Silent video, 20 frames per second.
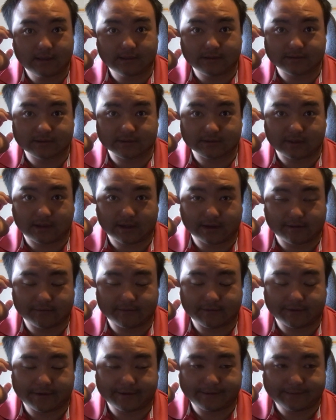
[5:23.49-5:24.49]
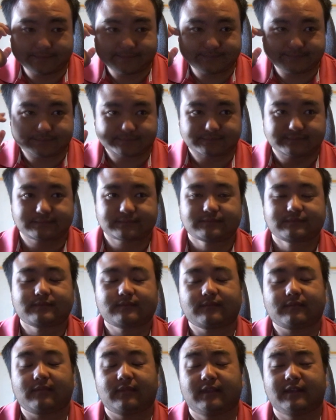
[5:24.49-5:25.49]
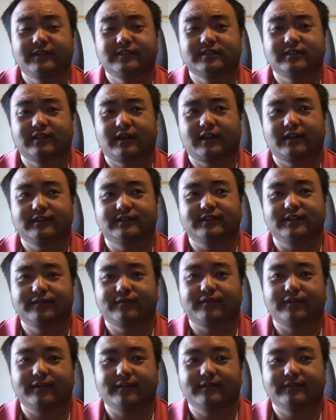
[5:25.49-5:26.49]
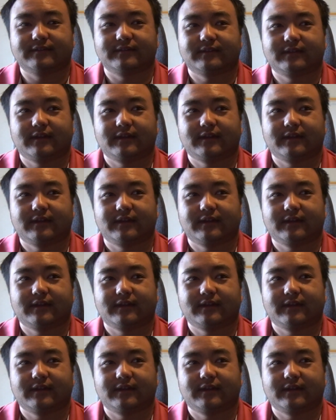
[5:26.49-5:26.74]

There's a lot of different